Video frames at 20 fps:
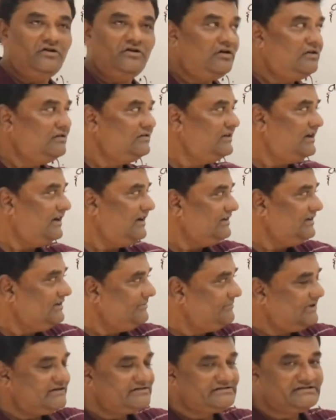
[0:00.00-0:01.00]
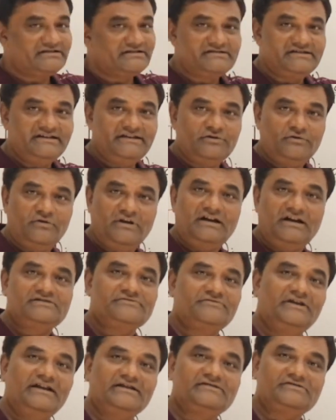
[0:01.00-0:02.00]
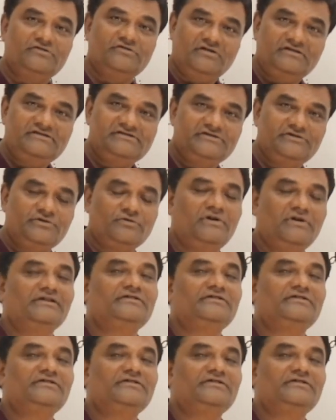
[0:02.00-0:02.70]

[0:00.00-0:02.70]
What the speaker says: all the elements 0 as well as non-zero